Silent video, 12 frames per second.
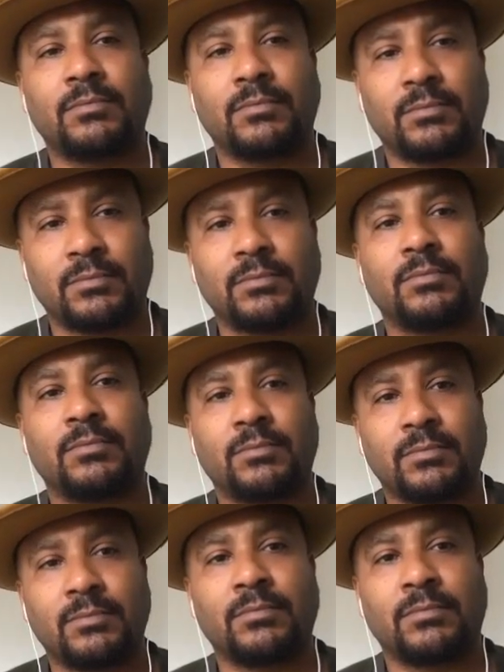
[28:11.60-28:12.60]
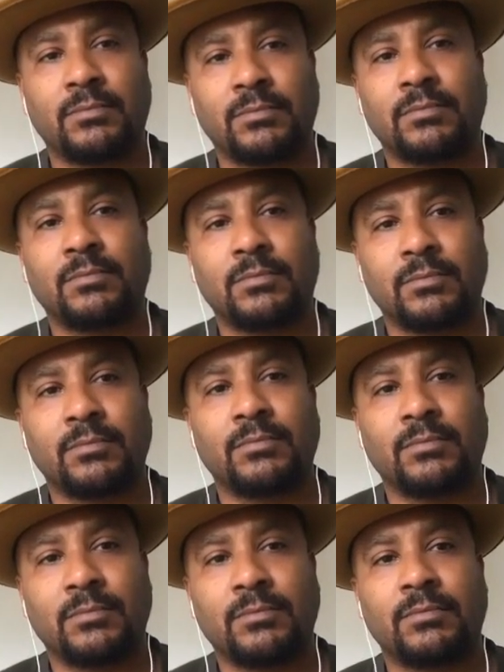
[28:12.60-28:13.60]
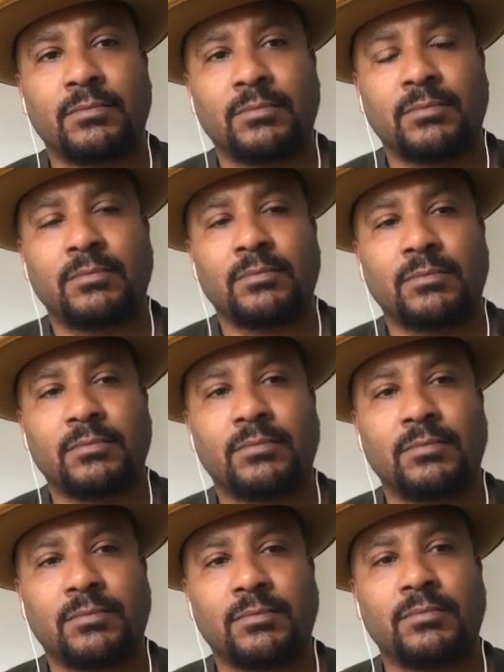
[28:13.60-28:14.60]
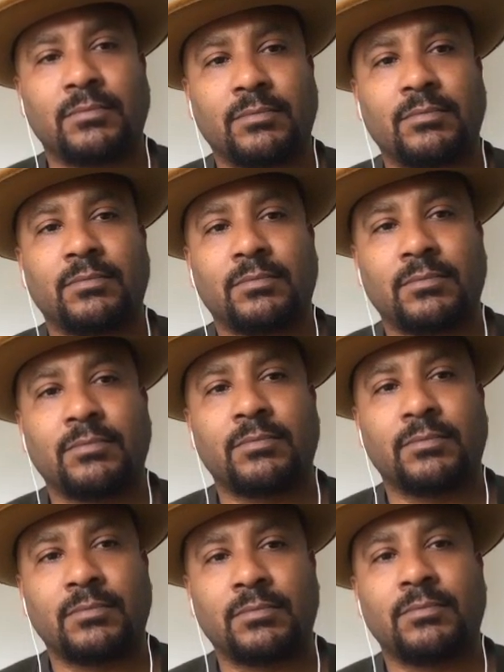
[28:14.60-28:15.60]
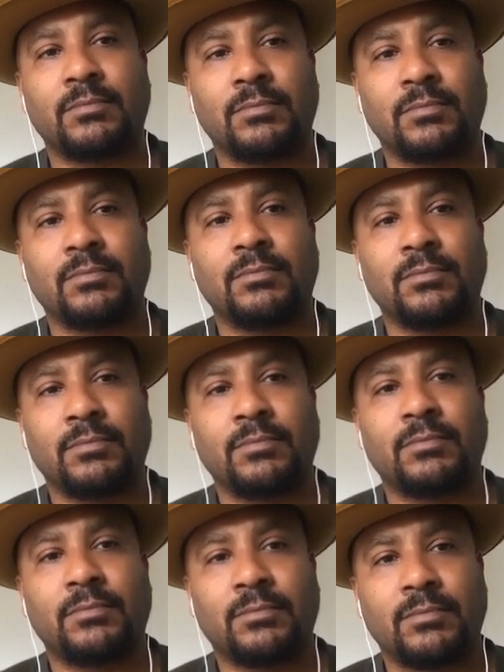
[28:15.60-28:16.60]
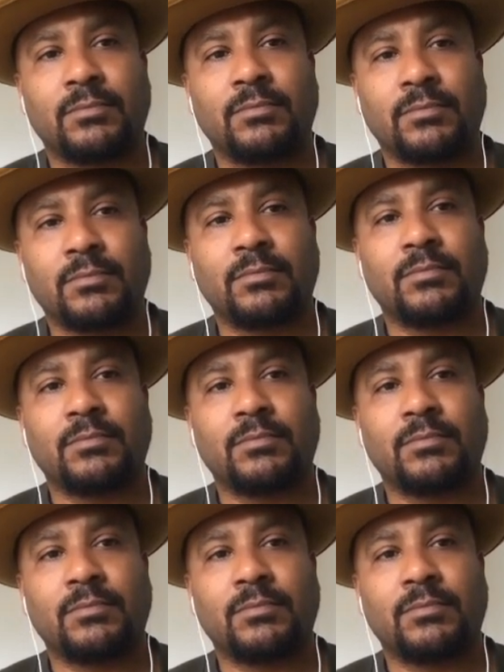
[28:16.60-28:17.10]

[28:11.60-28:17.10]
[no speech]